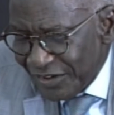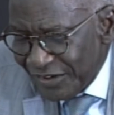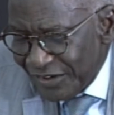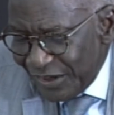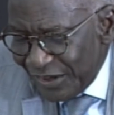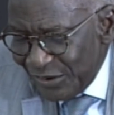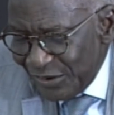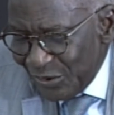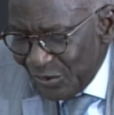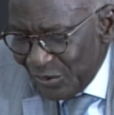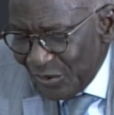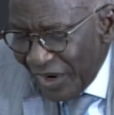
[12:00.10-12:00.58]
at the
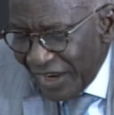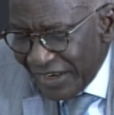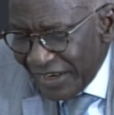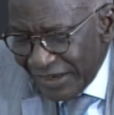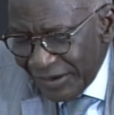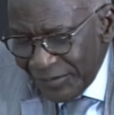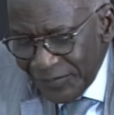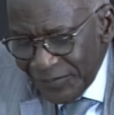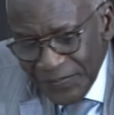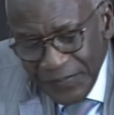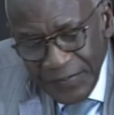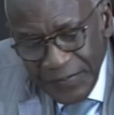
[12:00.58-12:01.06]

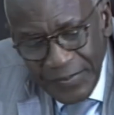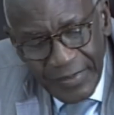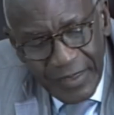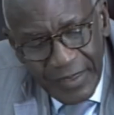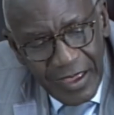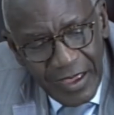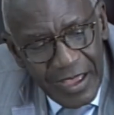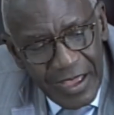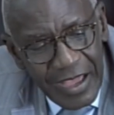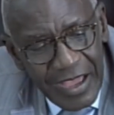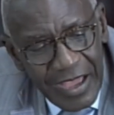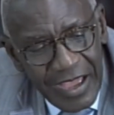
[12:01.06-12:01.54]
UN.
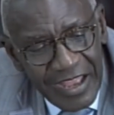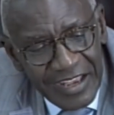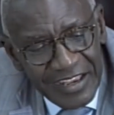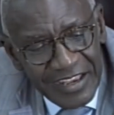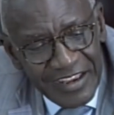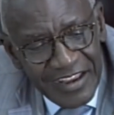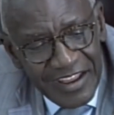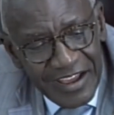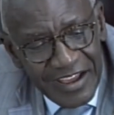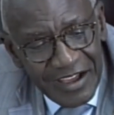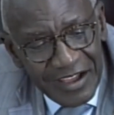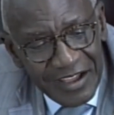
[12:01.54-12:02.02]

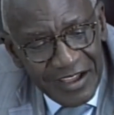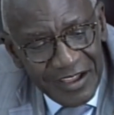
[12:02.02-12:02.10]
And